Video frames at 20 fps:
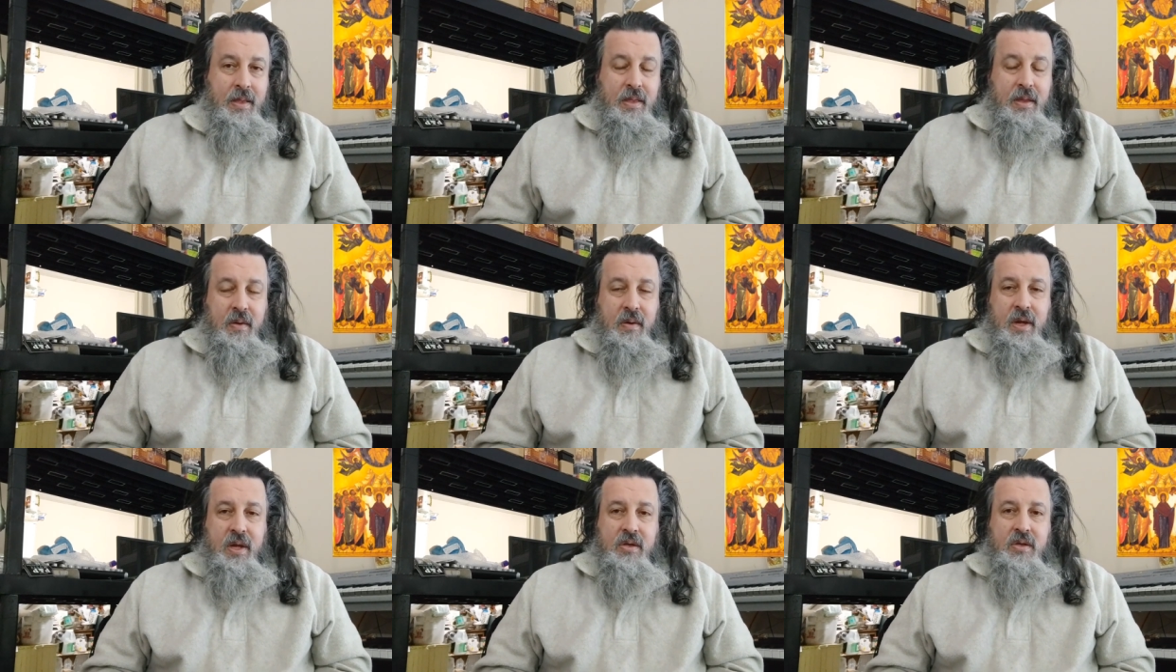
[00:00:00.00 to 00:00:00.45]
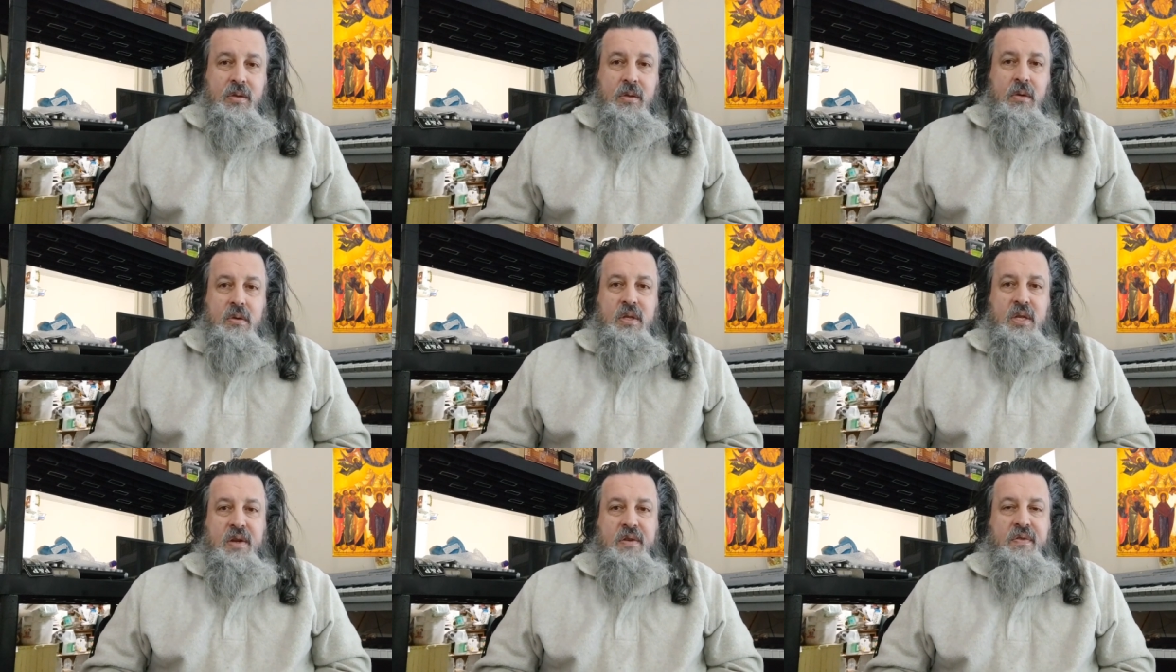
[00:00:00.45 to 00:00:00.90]
There is
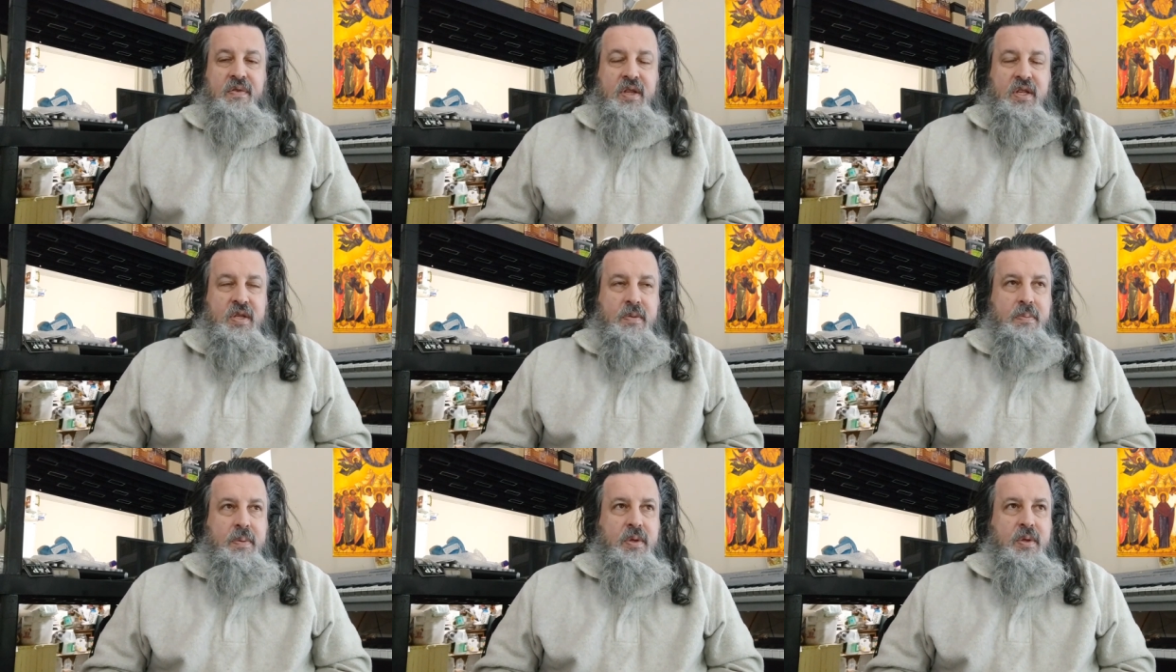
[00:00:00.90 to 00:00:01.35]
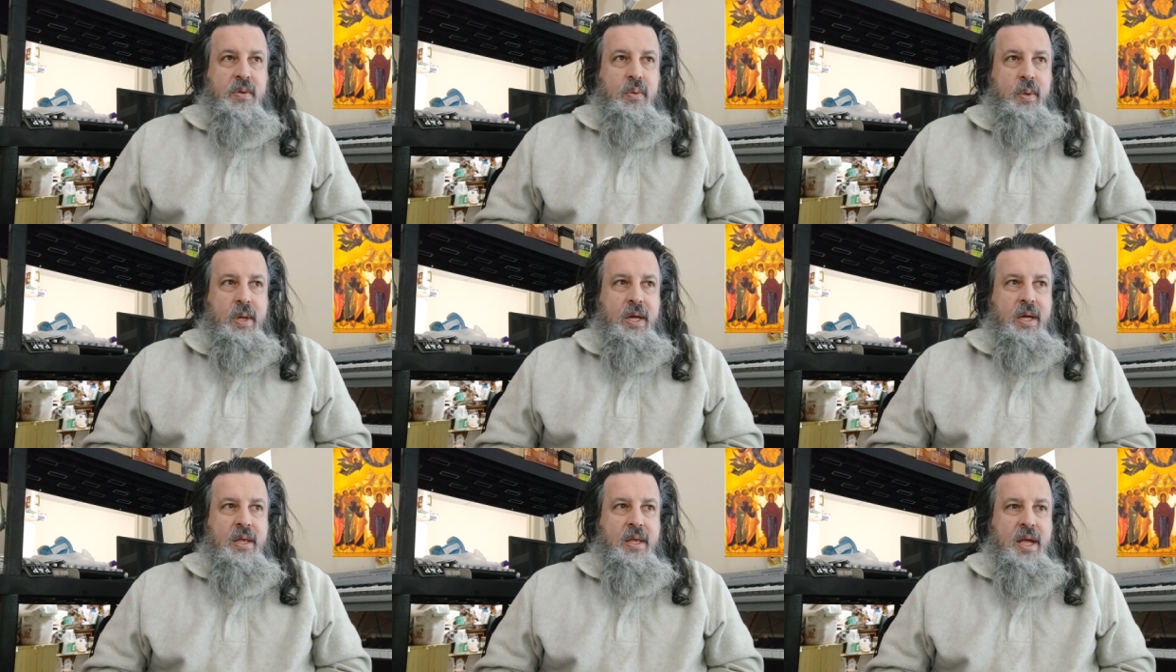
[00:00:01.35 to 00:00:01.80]
no difference
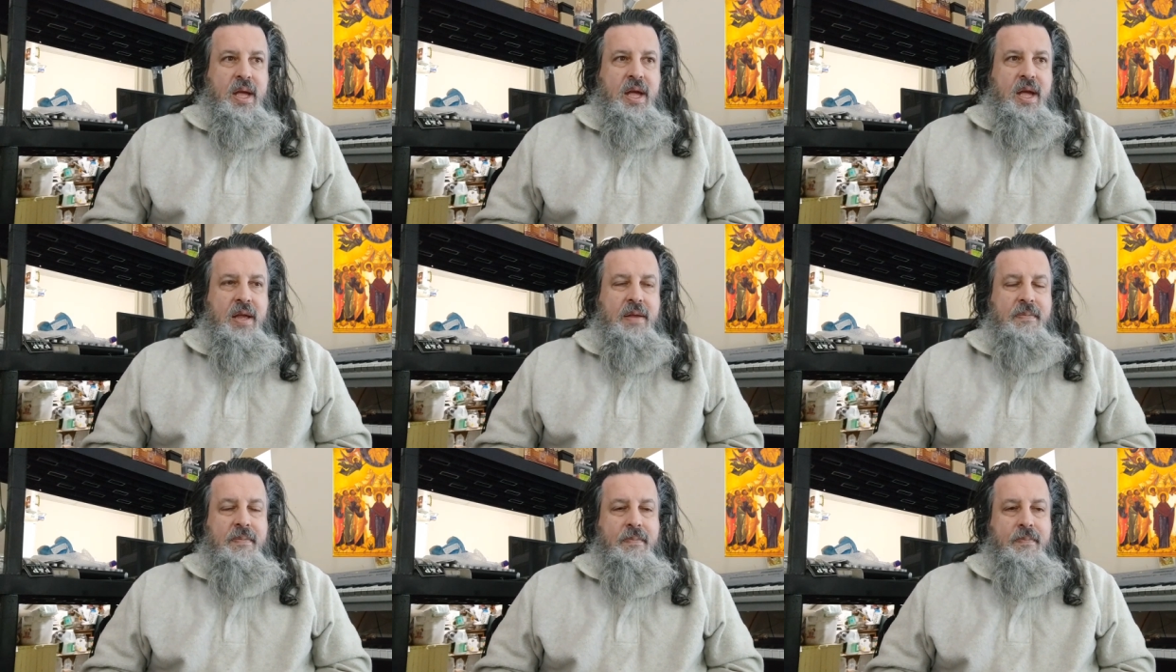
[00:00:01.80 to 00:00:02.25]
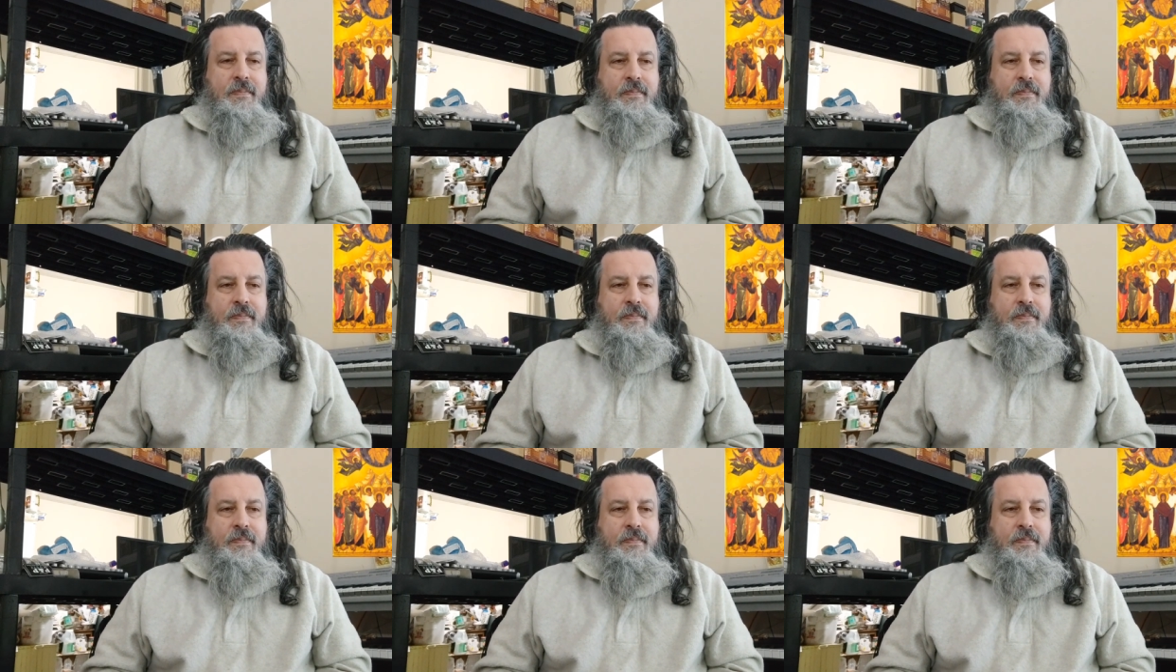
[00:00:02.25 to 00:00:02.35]
between that